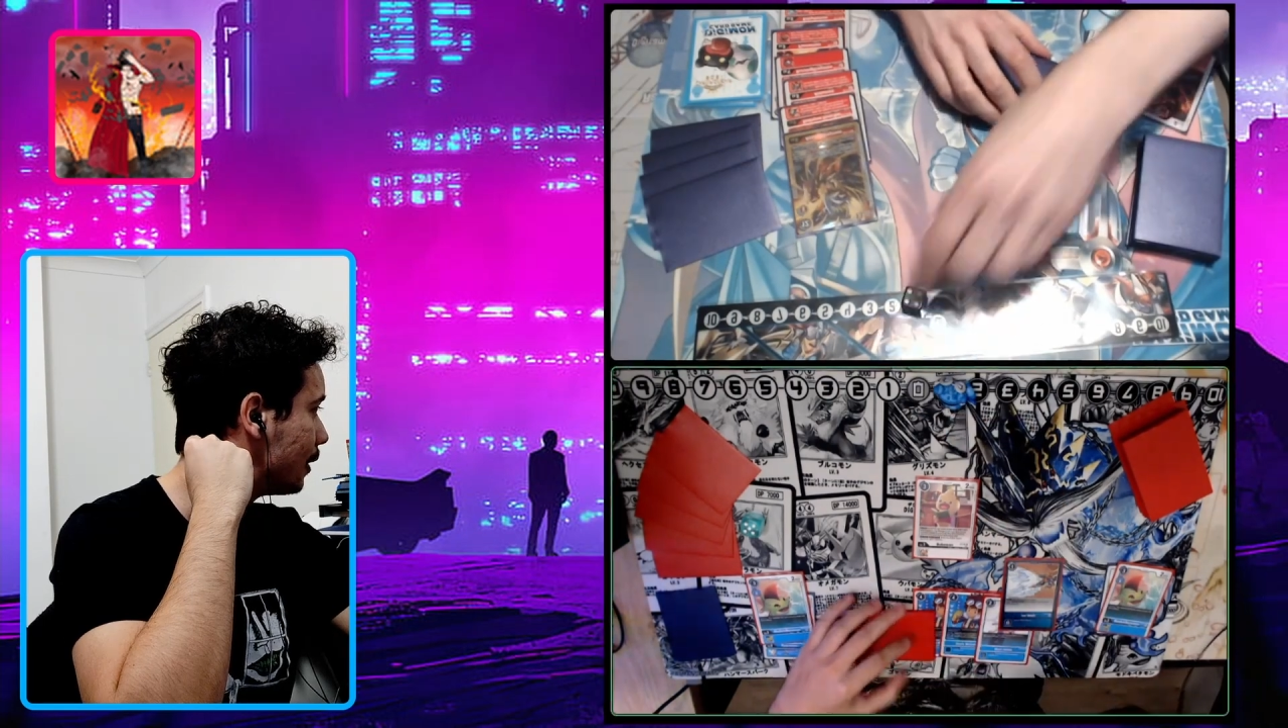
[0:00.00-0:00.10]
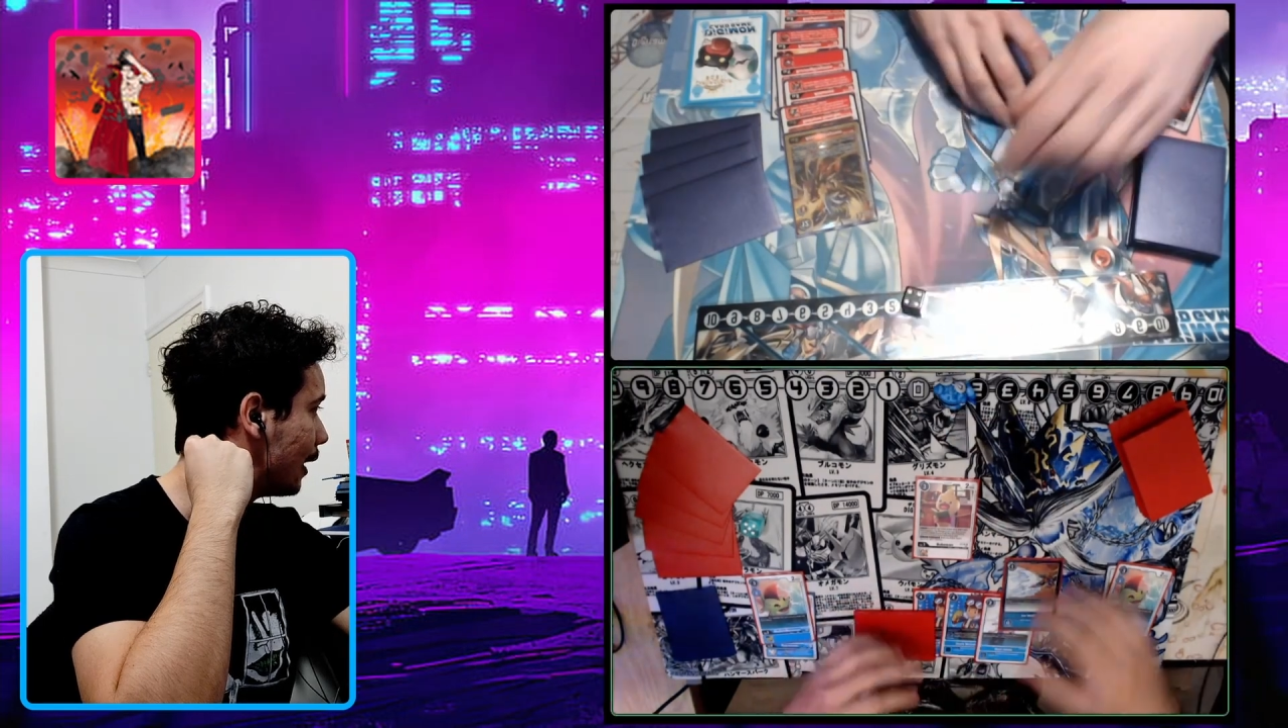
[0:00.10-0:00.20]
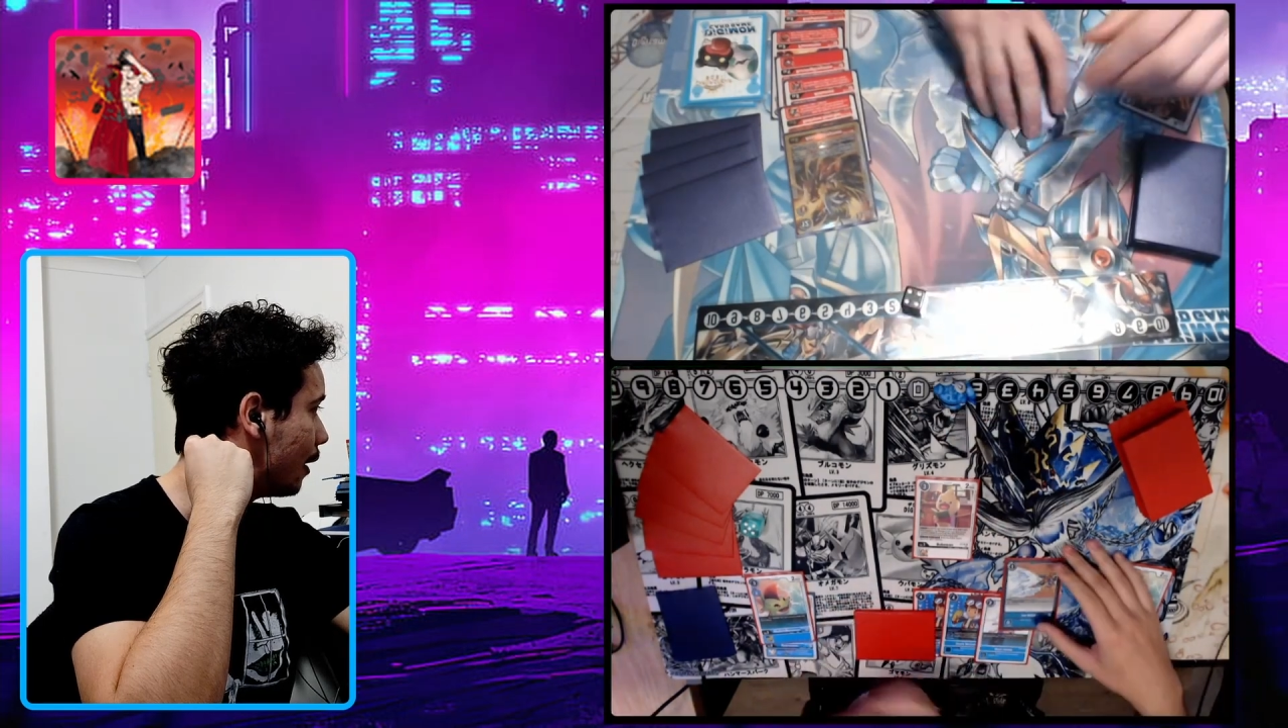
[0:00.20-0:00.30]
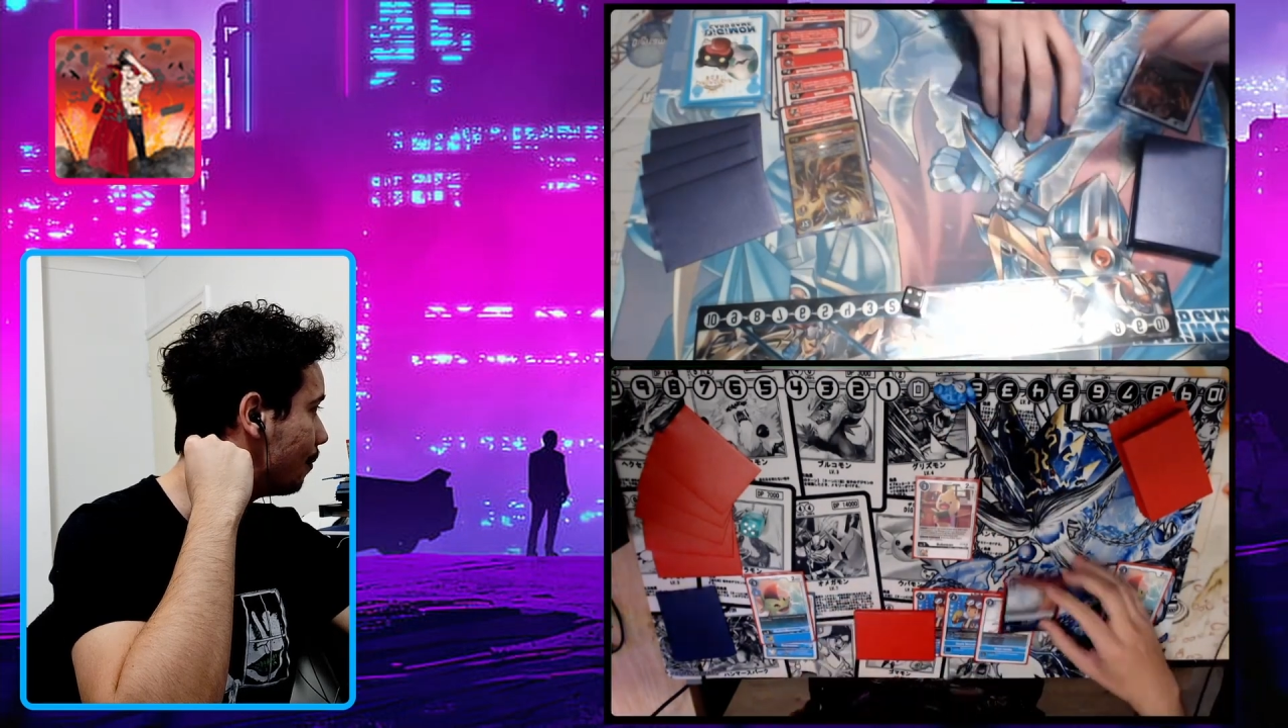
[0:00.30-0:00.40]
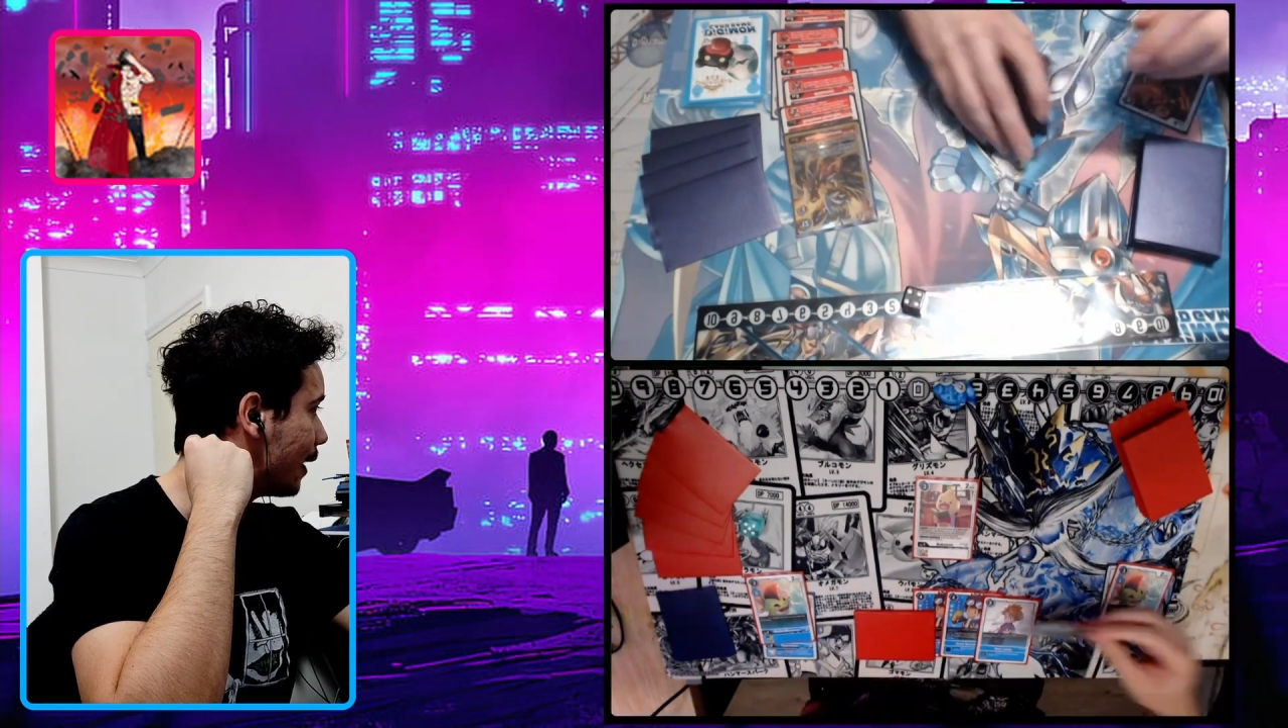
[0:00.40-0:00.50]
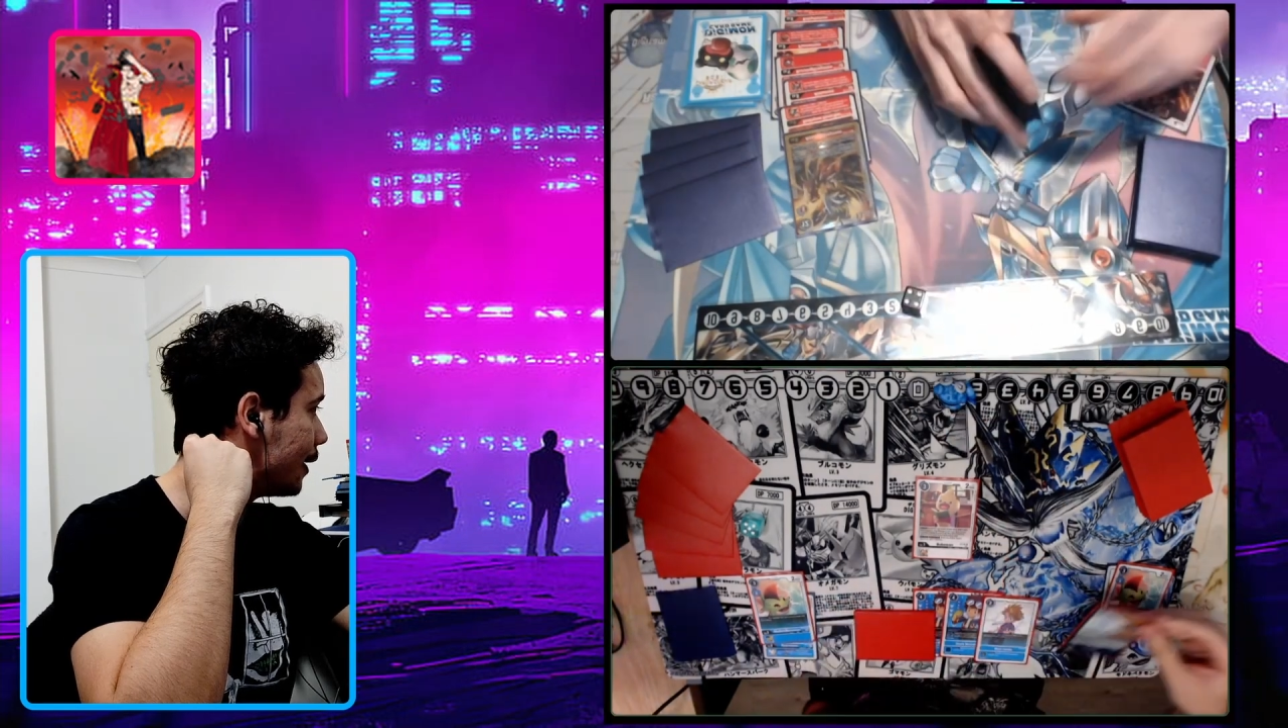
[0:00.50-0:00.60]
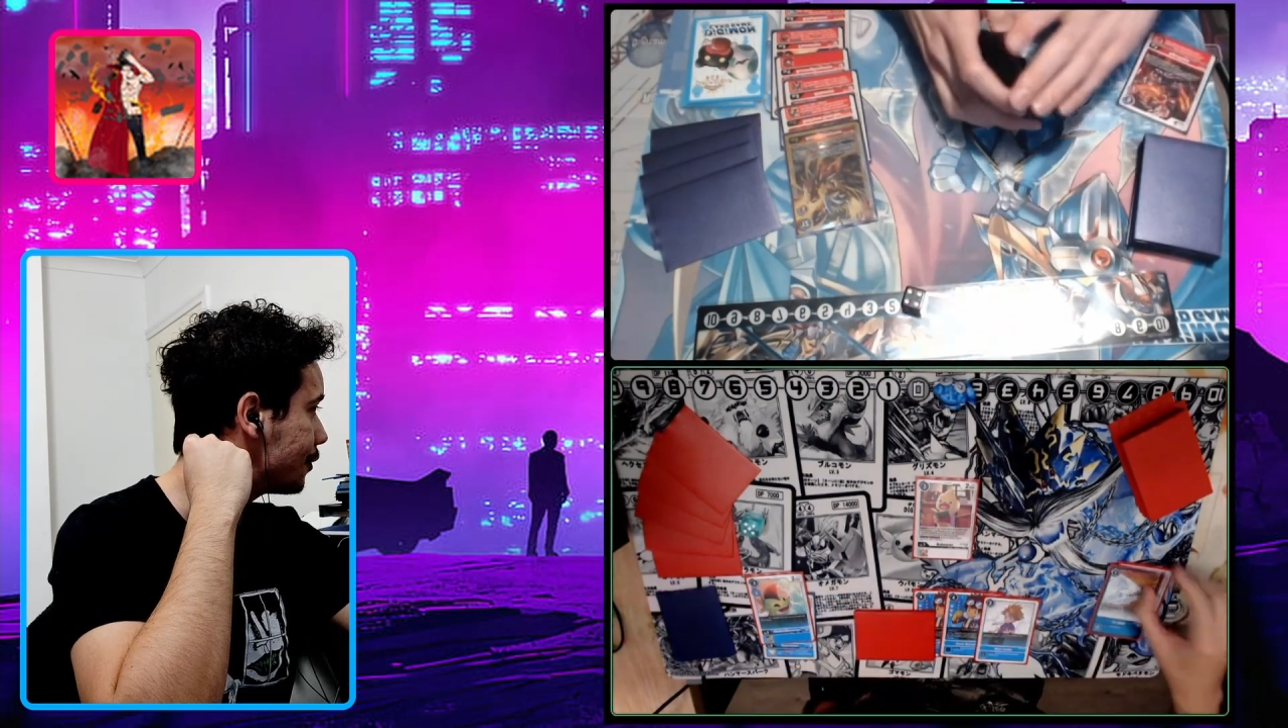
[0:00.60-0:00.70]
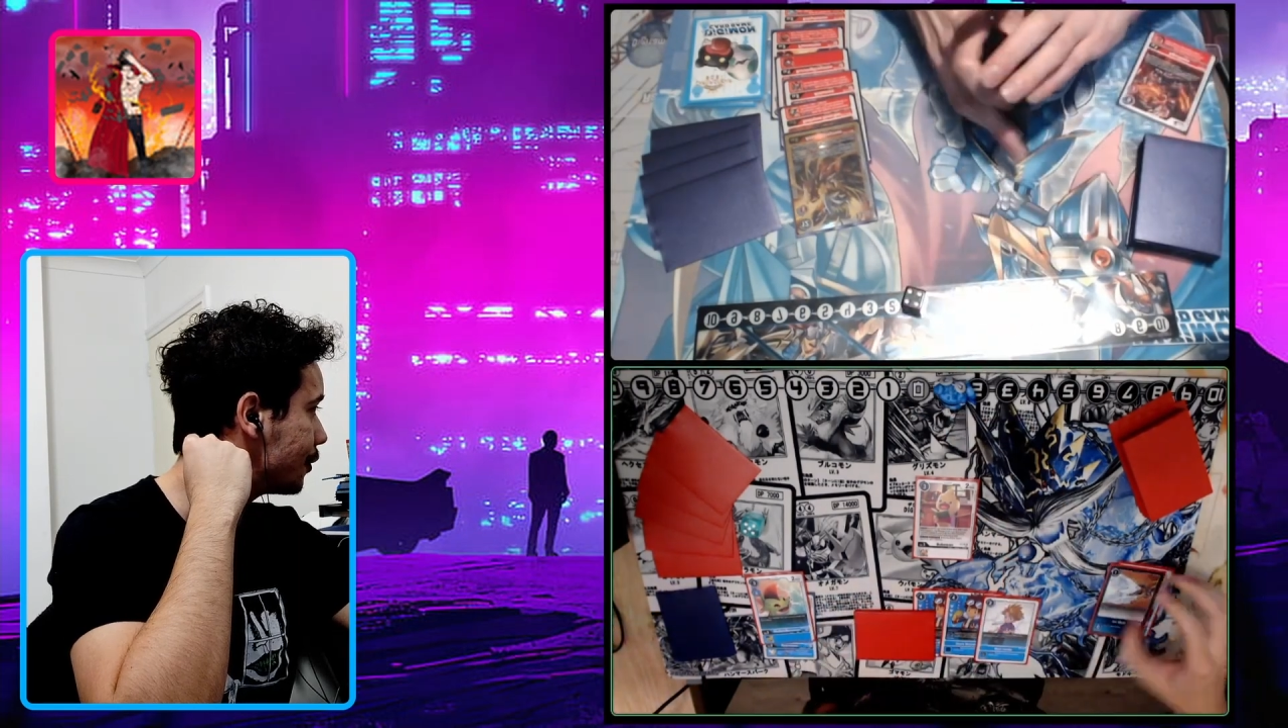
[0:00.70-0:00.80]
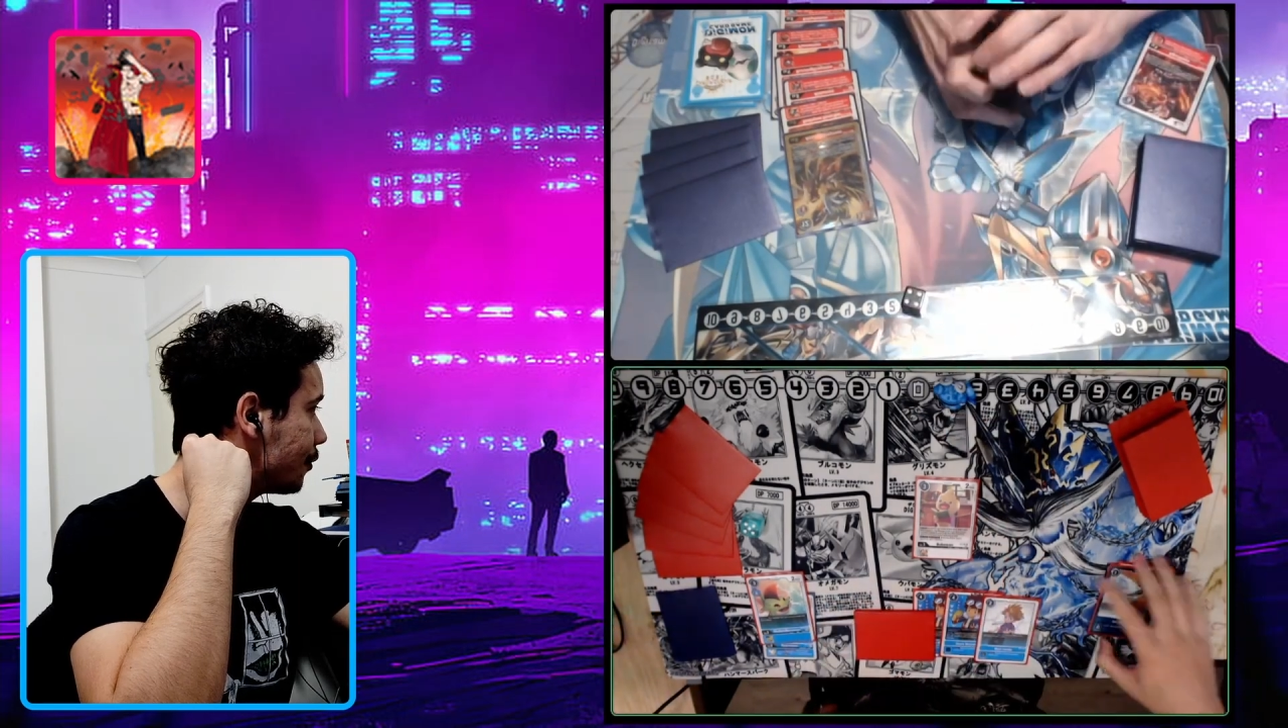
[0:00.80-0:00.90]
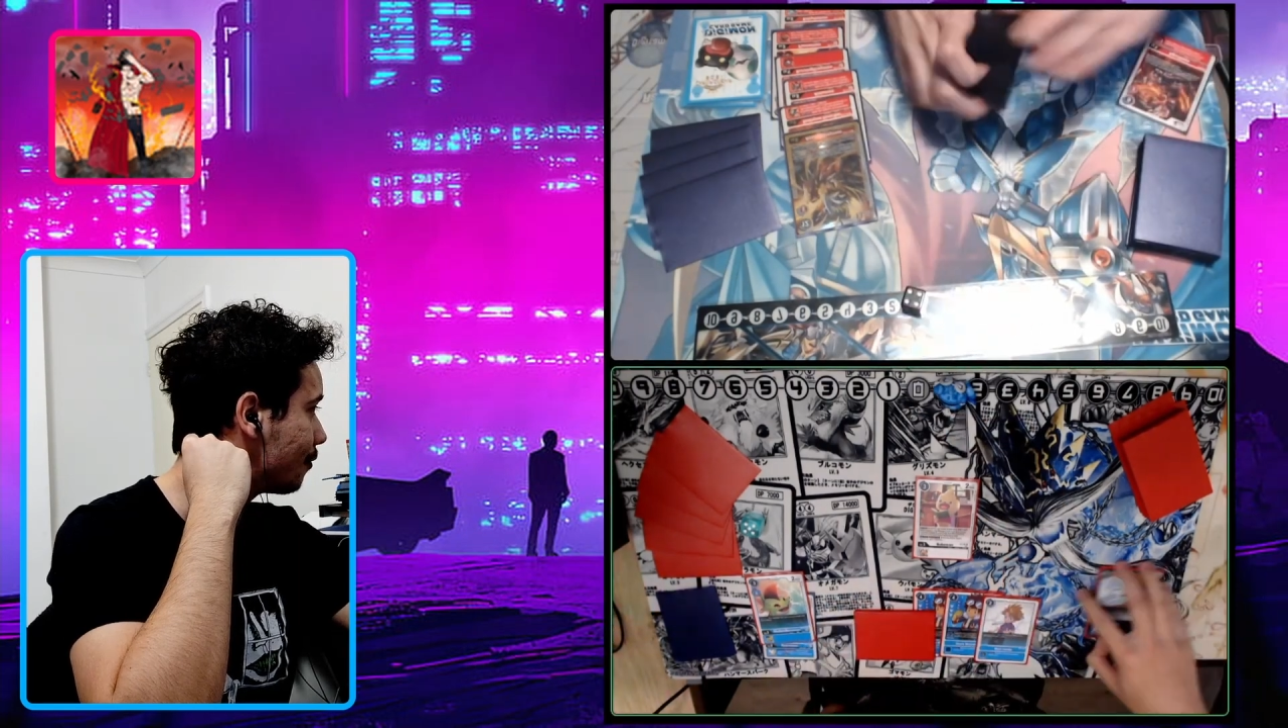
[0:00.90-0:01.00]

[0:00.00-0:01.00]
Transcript: Ancient